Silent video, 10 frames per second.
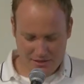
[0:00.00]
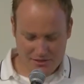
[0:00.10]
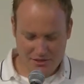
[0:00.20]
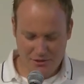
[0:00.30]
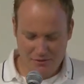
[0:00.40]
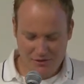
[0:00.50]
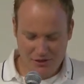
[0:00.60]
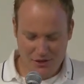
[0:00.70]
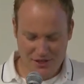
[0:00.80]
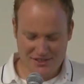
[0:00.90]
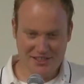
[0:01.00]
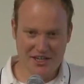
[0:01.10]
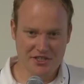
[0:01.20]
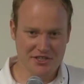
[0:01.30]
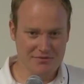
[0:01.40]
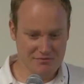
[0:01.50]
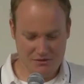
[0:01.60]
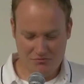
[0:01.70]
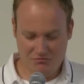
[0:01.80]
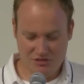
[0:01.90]
So authentication,
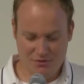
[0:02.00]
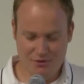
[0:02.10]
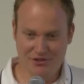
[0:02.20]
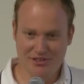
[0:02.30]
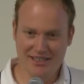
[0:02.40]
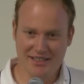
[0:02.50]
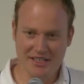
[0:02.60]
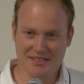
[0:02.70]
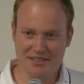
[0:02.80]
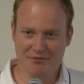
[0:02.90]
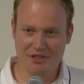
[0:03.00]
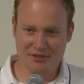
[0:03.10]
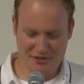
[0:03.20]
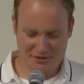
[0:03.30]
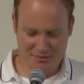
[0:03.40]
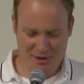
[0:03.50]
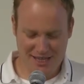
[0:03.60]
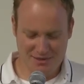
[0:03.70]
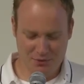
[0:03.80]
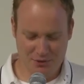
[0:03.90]
it's really easy when you use
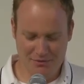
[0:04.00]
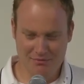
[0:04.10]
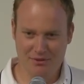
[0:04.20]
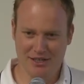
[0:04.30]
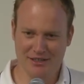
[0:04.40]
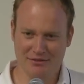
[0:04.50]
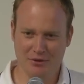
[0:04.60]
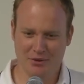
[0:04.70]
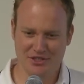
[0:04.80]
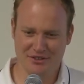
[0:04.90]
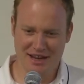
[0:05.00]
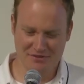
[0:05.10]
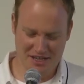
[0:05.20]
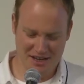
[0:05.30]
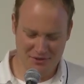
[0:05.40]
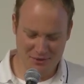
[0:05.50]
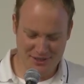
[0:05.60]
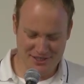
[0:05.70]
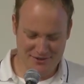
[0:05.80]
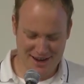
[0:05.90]
Passport, but of course you have to have a
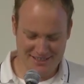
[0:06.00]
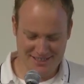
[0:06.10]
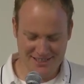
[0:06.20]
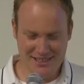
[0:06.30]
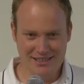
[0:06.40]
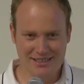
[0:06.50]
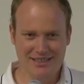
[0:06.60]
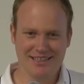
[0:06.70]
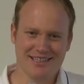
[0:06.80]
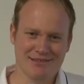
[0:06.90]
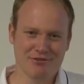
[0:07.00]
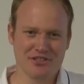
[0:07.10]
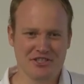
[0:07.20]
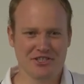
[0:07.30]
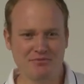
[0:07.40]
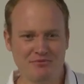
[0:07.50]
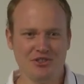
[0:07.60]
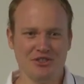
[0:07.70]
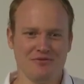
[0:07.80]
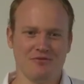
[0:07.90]
redirect, which
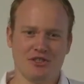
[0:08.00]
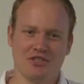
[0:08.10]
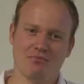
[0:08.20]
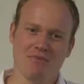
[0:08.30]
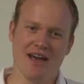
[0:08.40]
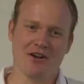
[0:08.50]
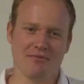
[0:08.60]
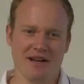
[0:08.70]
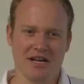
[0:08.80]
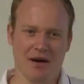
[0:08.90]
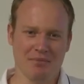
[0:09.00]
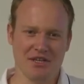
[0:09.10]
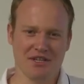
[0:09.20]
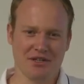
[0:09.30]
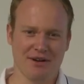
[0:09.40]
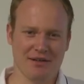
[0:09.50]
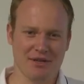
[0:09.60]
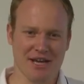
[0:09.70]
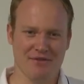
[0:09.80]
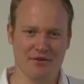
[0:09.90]
may or may not be the correct
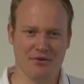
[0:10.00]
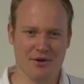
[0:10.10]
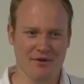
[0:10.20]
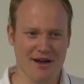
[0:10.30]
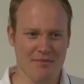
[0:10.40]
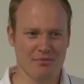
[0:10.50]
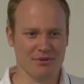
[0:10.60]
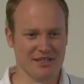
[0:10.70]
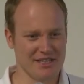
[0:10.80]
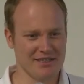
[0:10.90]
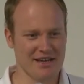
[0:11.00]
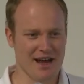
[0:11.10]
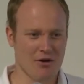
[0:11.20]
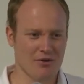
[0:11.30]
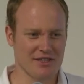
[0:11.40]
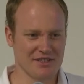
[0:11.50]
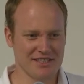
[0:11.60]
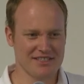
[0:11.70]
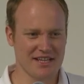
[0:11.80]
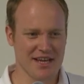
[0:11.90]
behavior for your app. In
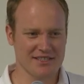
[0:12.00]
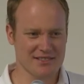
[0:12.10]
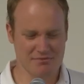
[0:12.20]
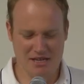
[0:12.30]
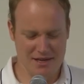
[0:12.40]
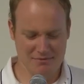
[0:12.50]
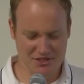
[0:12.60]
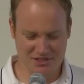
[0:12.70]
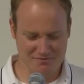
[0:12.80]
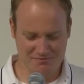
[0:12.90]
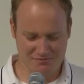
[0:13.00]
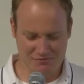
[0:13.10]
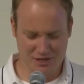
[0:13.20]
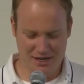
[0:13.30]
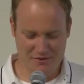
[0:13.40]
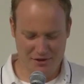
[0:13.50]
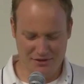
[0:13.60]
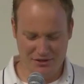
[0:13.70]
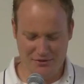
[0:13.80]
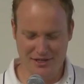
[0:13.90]
this case, yeah, just whatever.
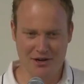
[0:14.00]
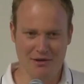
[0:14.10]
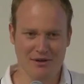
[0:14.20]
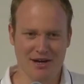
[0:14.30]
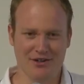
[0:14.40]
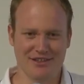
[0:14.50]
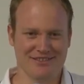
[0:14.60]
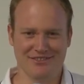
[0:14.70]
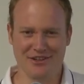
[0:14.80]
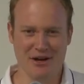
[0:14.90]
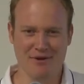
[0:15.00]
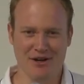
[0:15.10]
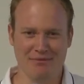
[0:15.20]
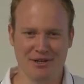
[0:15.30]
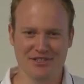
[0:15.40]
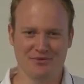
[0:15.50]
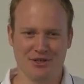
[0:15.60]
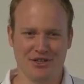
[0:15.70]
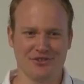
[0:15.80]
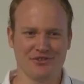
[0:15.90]
Don't care about it. Might as
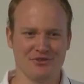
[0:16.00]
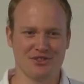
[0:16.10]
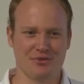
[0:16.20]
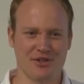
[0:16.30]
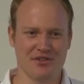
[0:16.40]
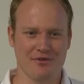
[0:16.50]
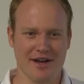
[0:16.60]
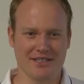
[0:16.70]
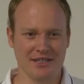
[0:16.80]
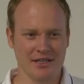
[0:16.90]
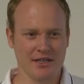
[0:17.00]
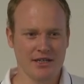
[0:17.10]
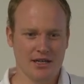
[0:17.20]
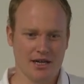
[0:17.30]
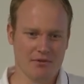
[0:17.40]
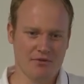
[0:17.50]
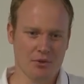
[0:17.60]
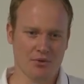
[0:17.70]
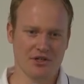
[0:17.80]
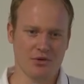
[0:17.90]
well use a redirect. If
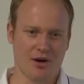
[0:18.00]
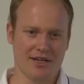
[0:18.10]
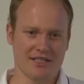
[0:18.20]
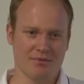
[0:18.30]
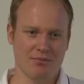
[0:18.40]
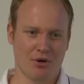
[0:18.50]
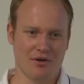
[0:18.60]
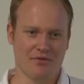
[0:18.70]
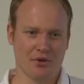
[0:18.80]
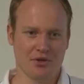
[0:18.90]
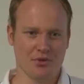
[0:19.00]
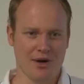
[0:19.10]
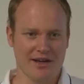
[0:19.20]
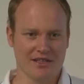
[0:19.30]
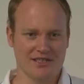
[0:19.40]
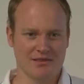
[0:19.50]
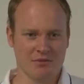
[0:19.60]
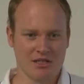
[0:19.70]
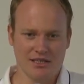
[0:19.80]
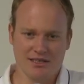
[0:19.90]
you really want it to be part of your UX,
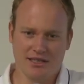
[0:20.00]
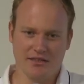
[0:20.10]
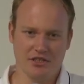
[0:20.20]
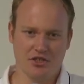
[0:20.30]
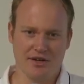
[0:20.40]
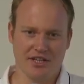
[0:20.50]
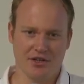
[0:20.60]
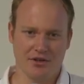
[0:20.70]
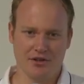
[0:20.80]
it's slightly trickier.